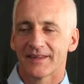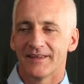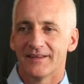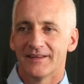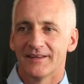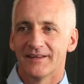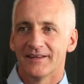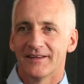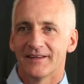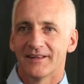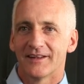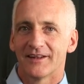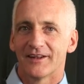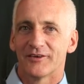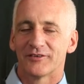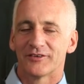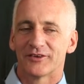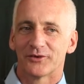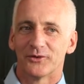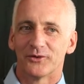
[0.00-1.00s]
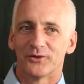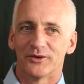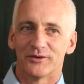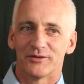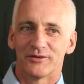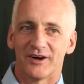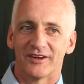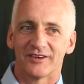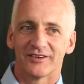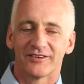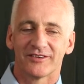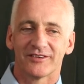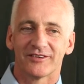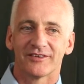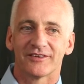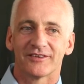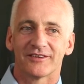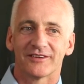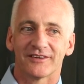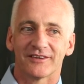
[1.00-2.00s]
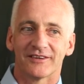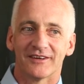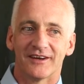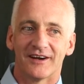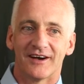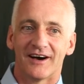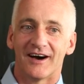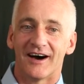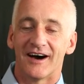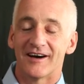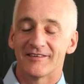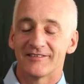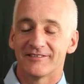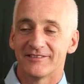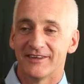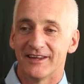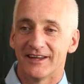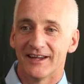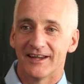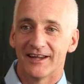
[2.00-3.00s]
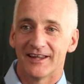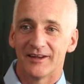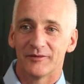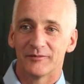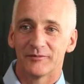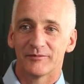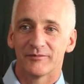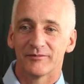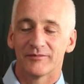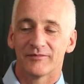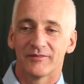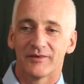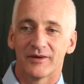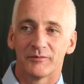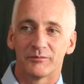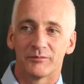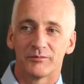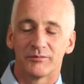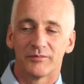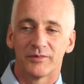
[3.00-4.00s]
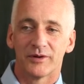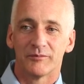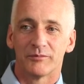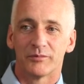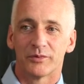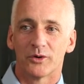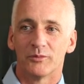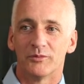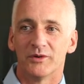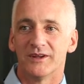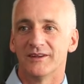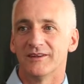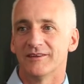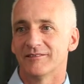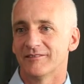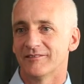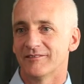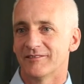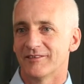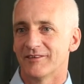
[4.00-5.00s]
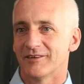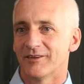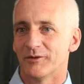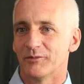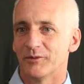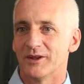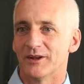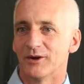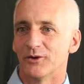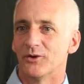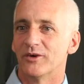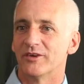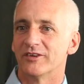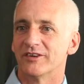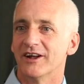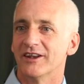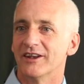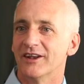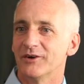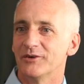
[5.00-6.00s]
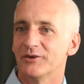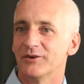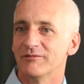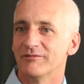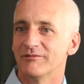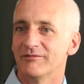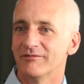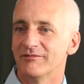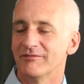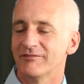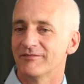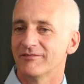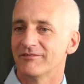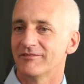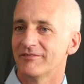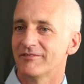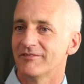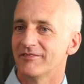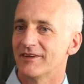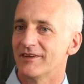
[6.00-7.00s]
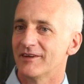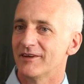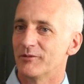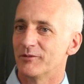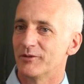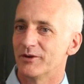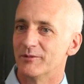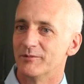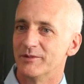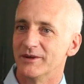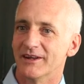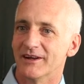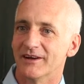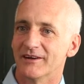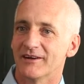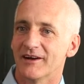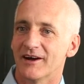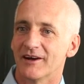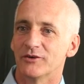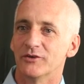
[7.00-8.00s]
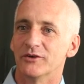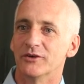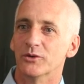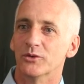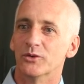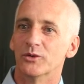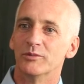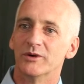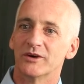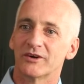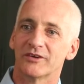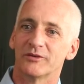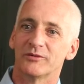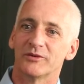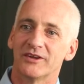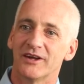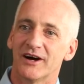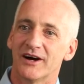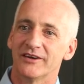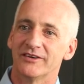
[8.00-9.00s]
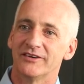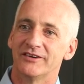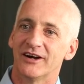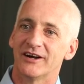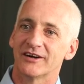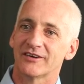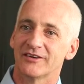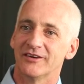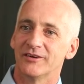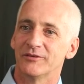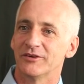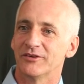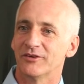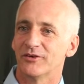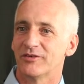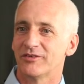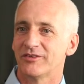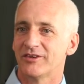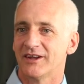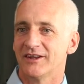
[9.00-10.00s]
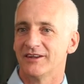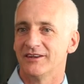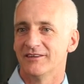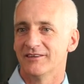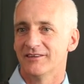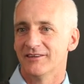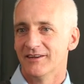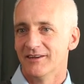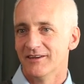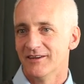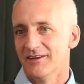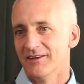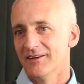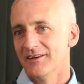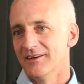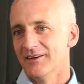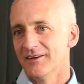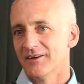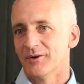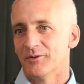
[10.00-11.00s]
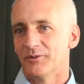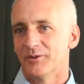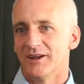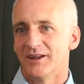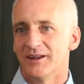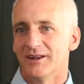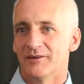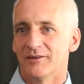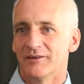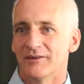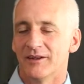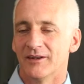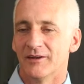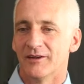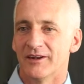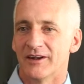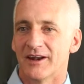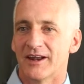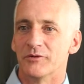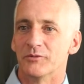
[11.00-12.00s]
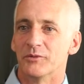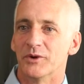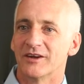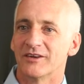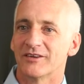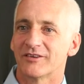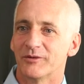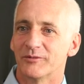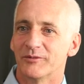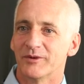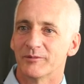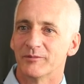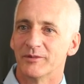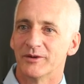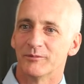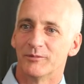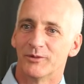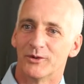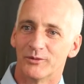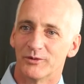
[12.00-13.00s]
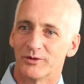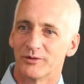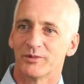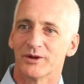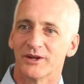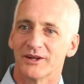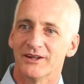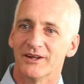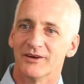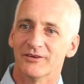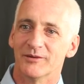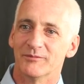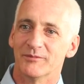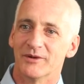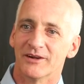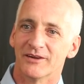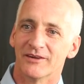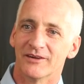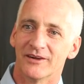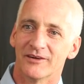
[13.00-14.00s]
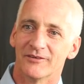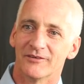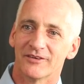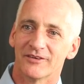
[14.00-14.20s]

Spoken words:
It was a goal in the first half, yeah, and it probably, the way the laws are now, it would have been a good goal because it was Darren Jackson that was offside away in the right wing somewhere, but the ball was played down the middle and